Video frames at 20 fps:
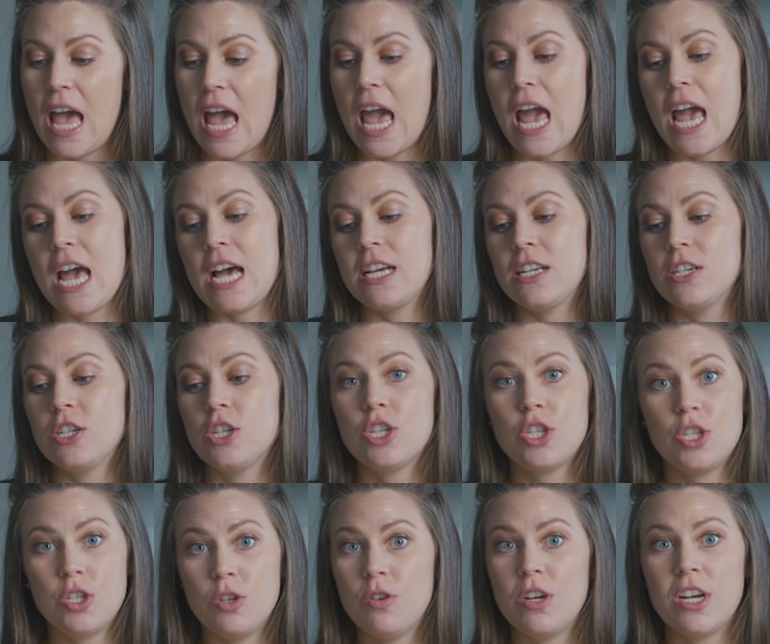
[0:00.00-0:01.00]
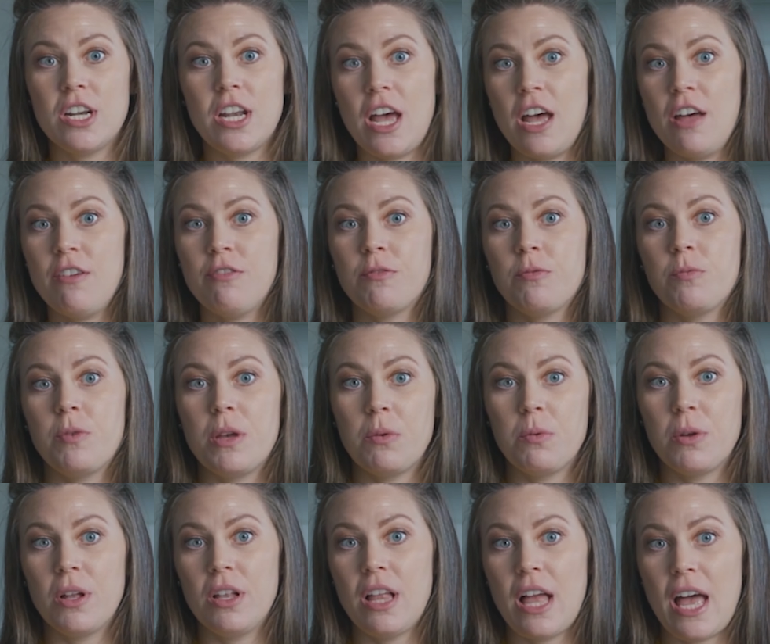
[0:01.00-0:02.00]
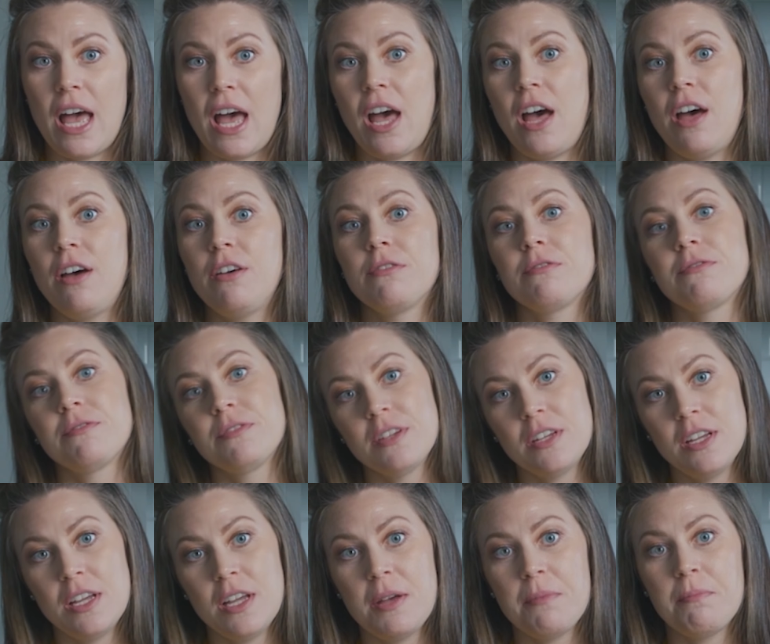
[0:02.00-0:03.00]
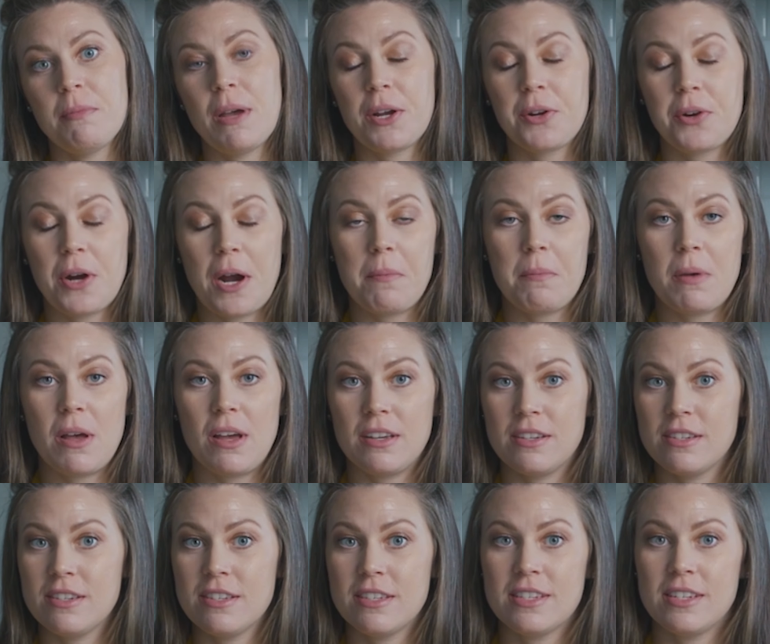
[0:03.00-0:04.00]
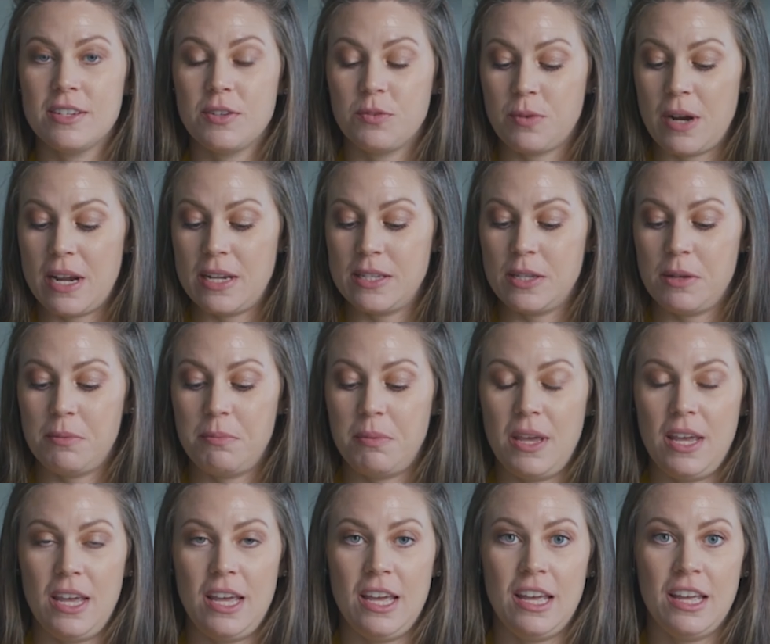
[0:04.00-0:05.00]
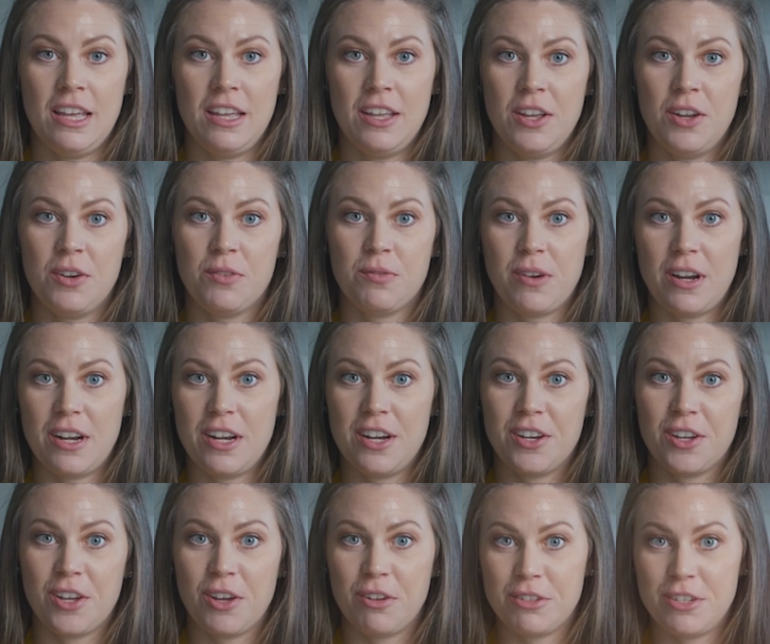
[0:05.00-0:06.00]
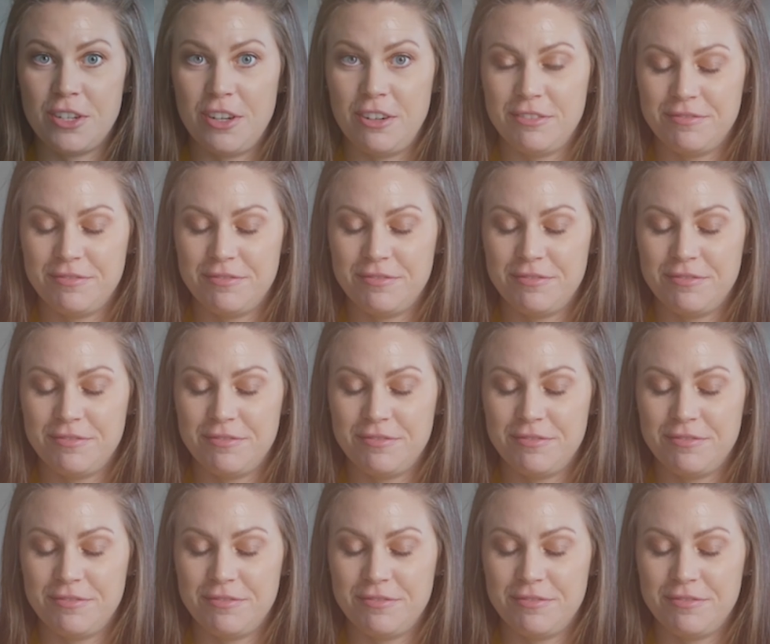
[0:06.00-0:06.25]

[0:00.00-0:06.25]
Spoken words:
and soon enough, we will have my grandma's recipe ready to go too.